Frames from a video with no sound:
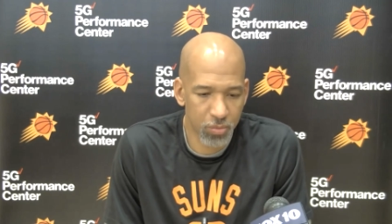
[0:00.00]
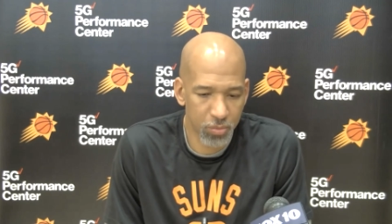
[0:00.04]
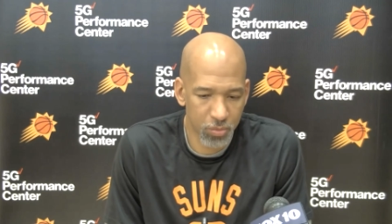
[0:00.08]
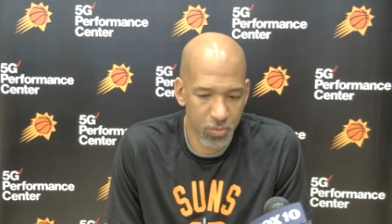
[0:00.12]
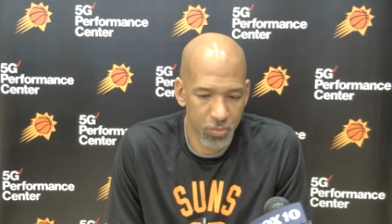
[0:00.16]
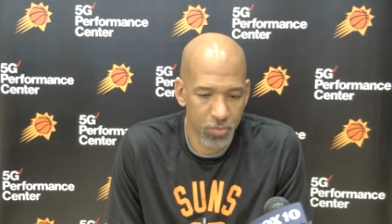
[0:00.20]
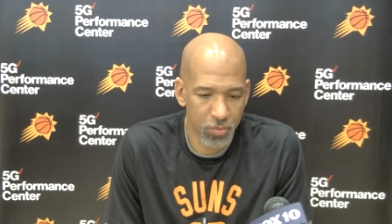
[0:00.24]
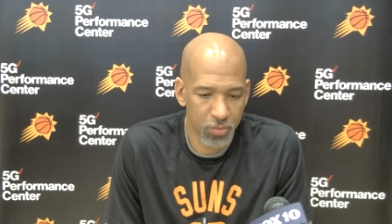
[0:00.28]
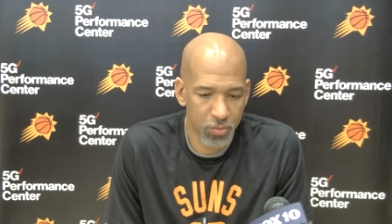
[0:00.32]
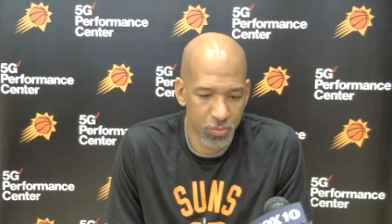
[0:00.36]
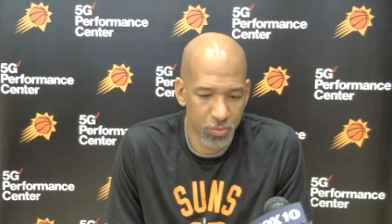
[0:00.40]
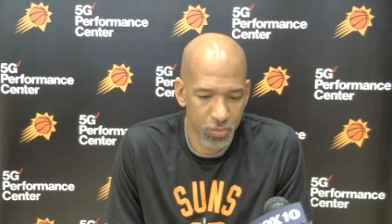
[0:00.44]

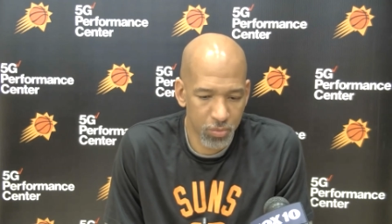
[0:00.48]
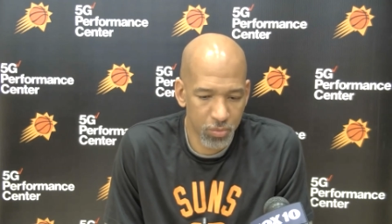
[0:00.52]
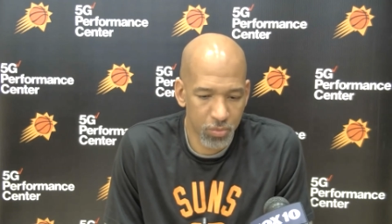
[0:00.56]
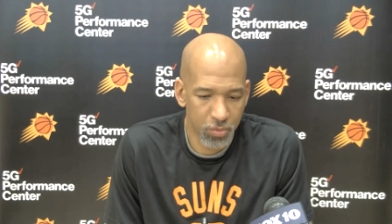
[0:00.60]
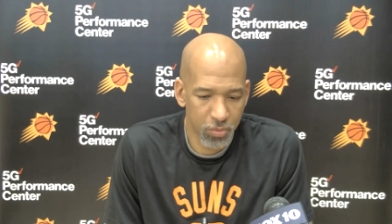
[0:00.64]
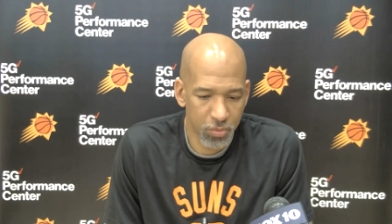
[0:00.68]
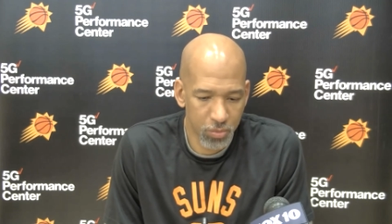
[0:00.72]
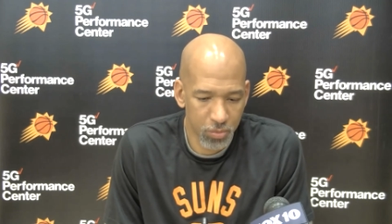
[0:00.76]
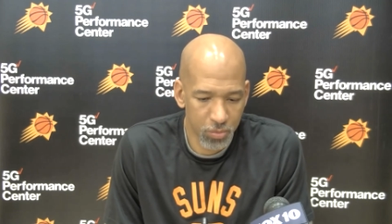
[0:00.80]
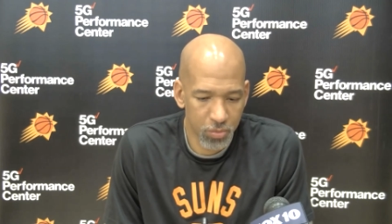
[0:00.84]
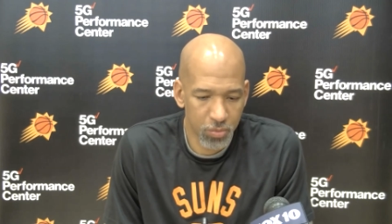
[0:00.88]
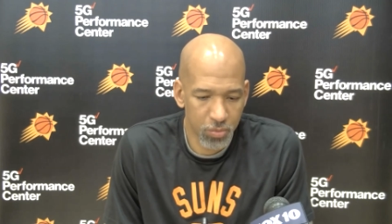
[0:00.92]
So obviously
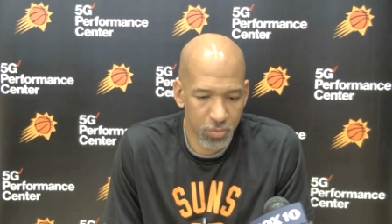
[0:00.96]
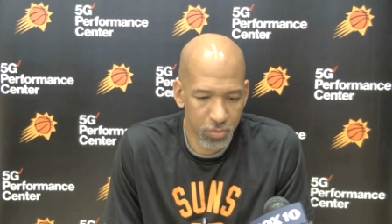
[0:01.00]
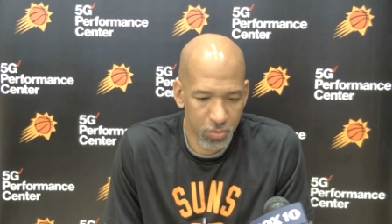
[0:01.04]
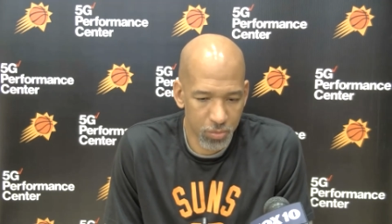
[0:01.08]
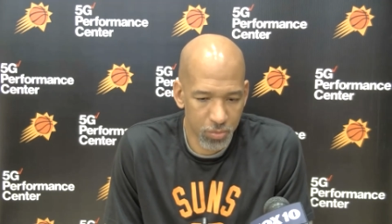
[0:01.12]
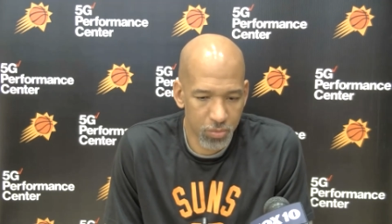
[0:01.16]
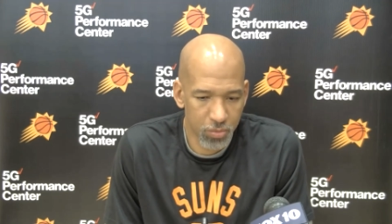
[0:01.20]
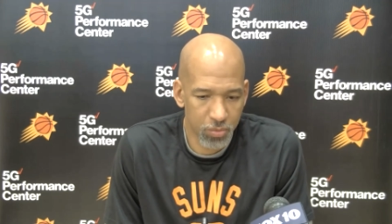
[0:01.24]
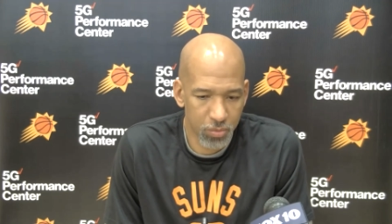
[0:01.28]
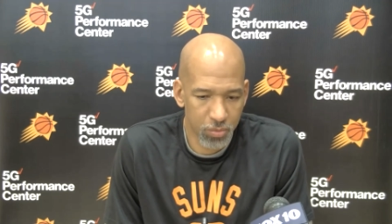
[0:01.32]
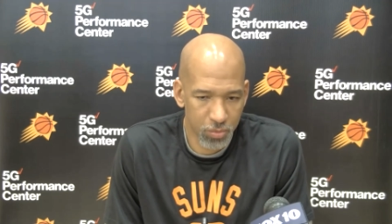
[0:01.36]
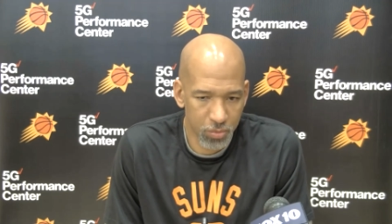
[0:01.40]
have you seen
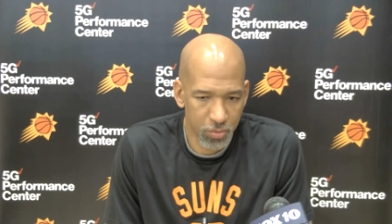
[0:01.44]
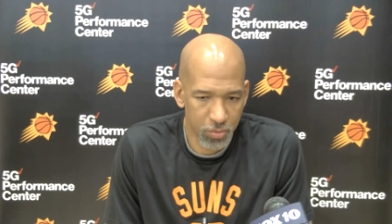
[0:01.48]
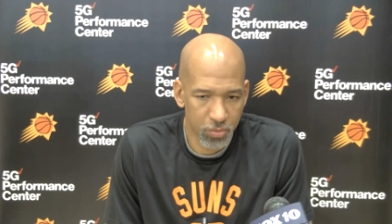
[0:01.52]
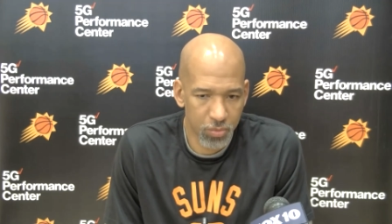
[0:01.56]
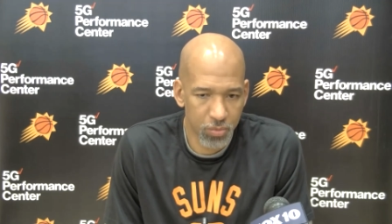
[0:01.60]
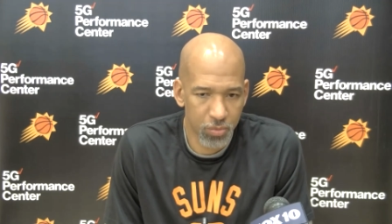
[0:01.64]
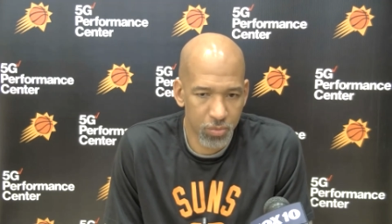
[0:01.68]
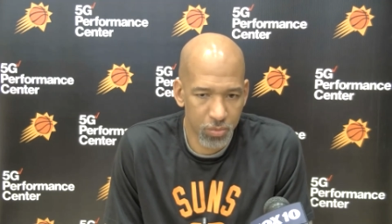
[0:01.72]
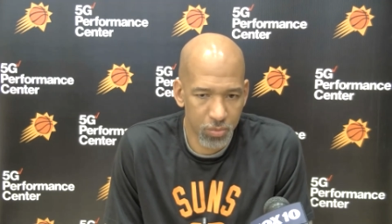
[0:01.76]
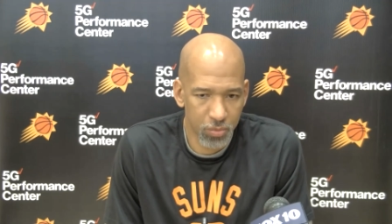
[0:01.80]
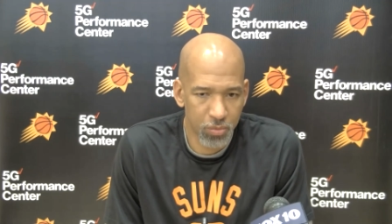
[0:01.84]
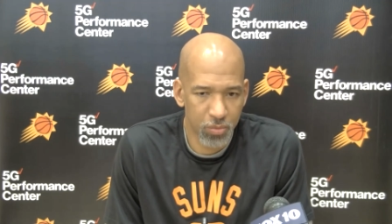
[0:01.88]
them
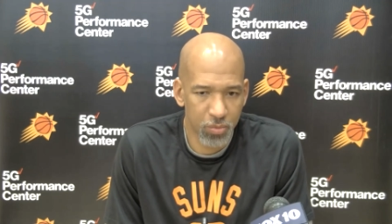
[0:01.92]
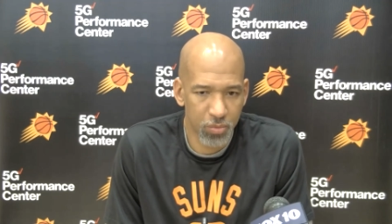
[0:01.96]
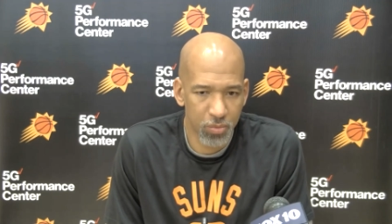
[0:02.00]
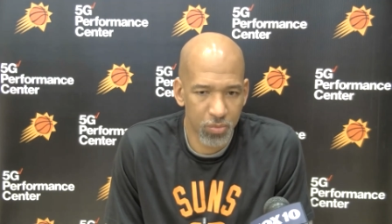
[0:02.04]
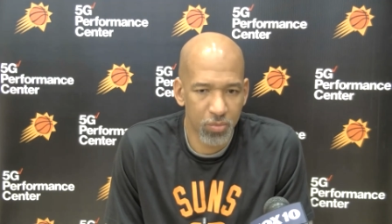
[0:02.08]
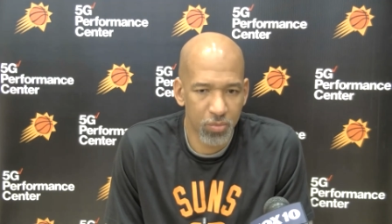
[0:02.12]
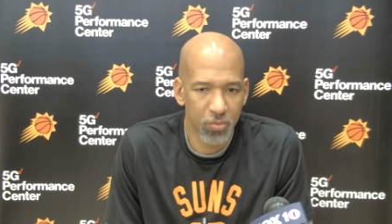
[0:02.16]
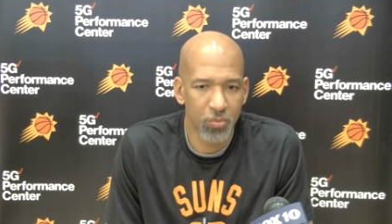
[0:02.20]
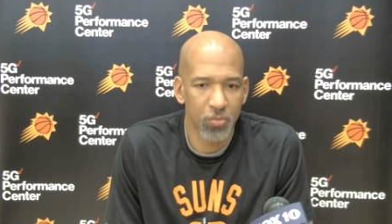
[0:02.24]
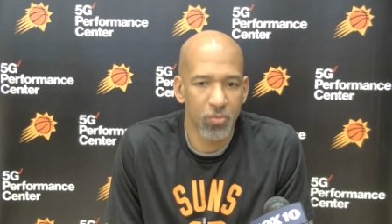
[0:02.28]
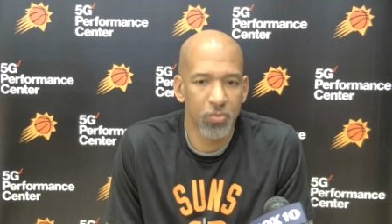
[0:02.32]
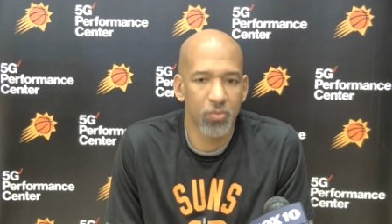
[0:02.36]

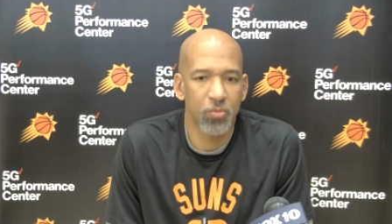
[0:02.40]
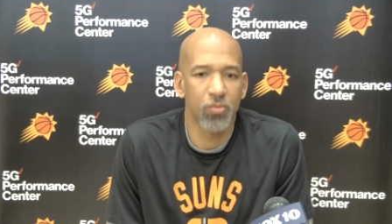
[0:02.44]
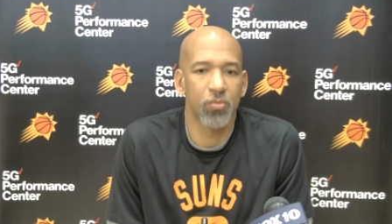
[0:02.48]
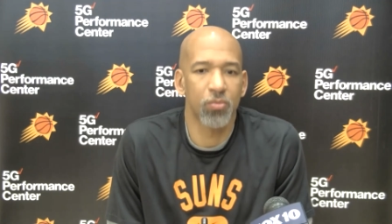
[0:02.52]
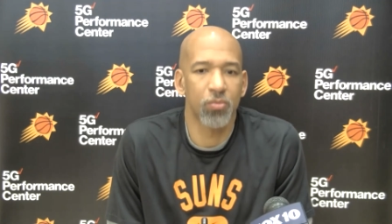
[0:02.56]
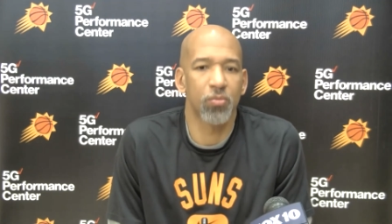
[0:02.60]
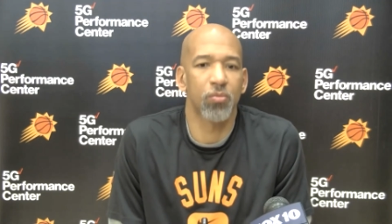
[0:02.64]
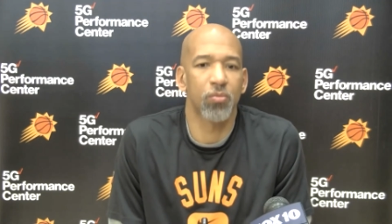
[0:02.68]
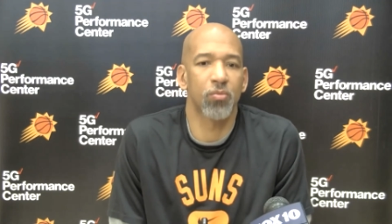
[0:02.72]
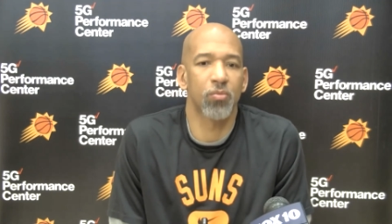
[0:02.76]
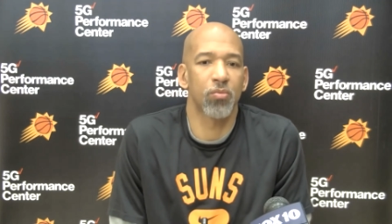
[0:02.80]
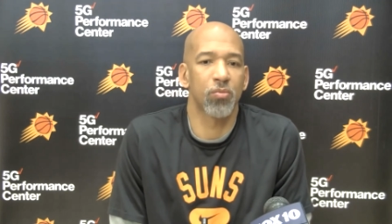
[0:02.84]
step up and just
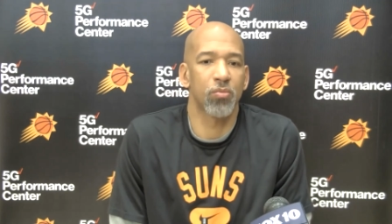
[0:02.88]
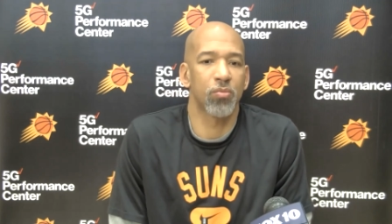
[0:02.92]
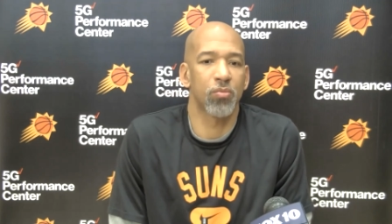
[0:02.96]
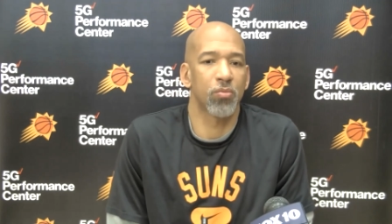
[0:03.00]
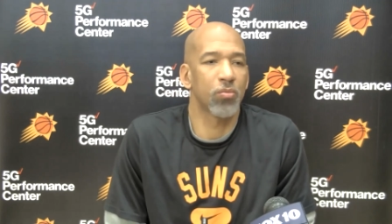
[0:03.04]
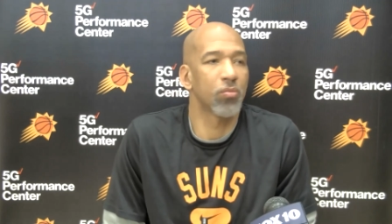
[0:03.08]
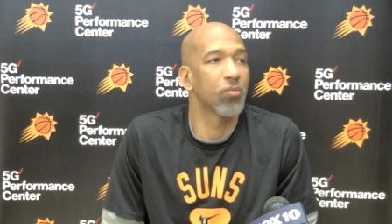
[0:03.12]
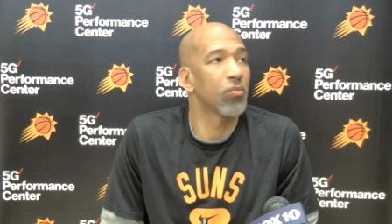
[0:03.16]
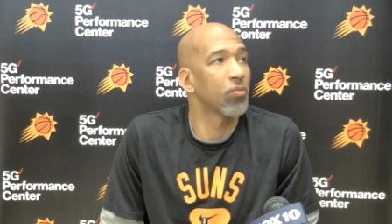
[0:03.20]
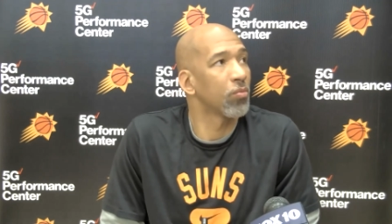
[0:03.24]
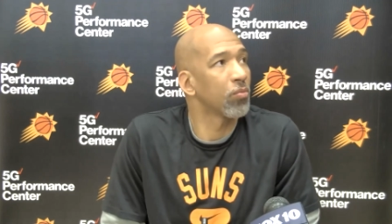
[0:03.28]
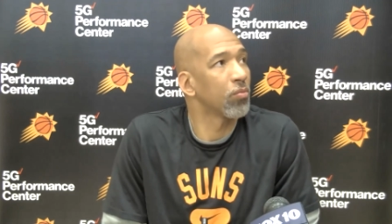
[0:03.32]
all the
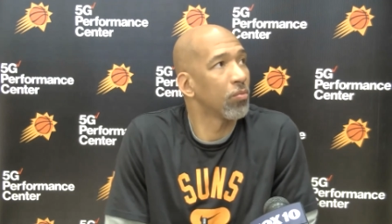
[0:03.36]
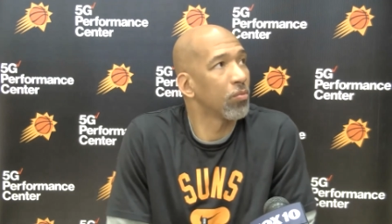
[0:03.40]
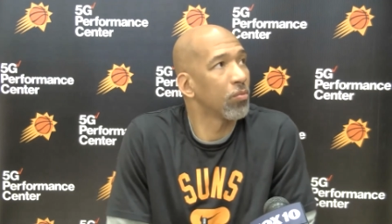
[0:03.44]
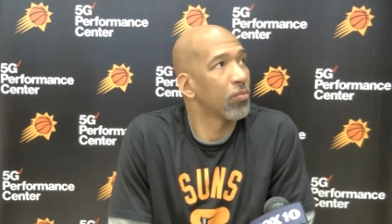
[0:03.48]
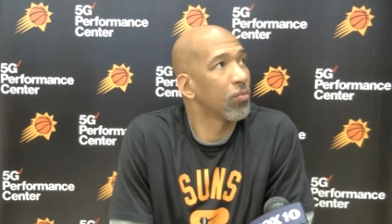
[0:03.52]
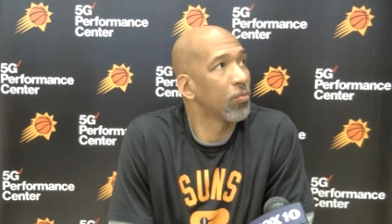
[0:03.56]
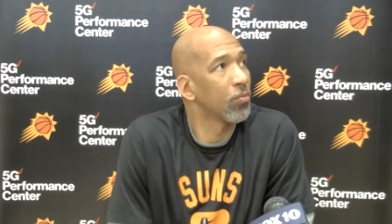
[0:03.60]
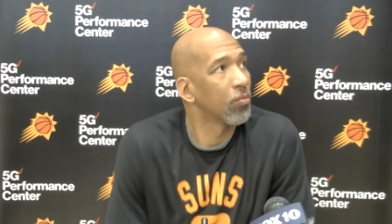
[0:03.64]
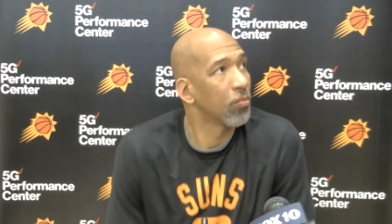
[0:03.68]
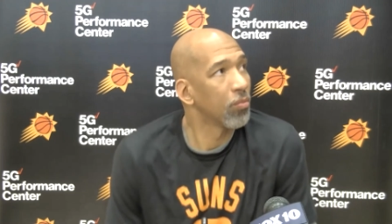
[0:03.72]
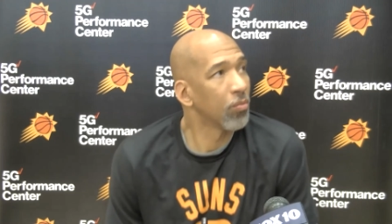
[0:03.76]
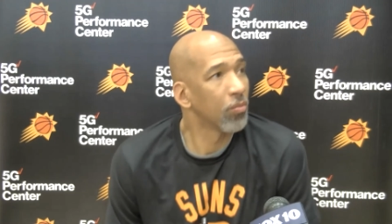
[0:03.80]
guys on the team
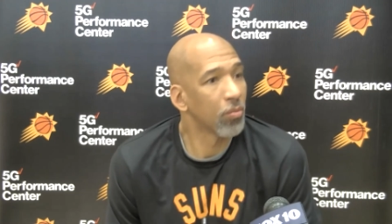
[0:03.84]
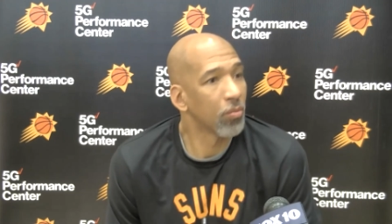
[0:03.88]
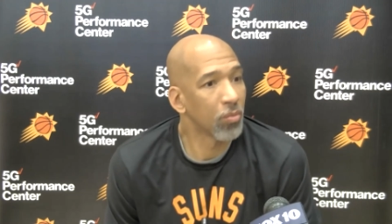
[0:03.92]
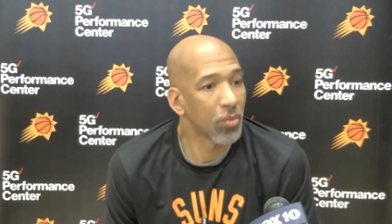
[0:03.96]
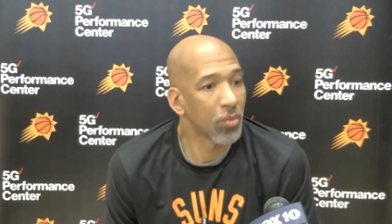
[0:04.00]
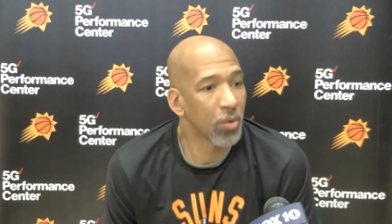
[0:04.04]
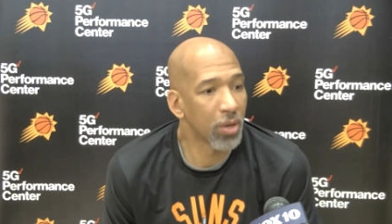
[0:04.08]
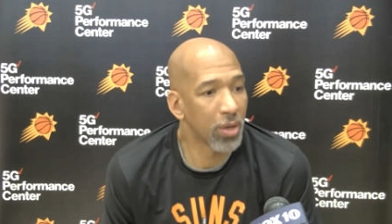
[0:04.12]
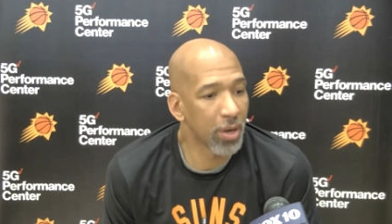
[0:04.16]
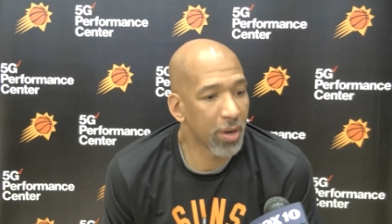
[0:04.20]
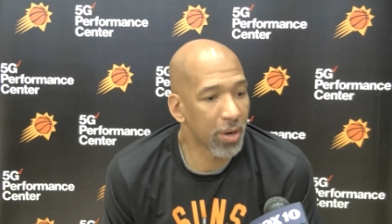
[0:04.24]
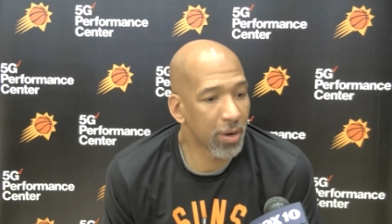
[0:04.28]
kind of step up
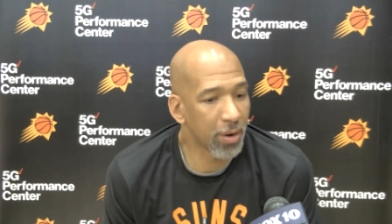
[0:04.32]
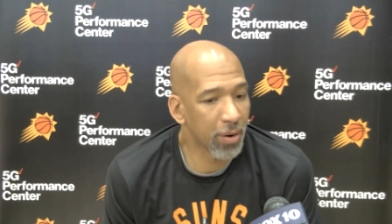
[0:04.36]
and yeah.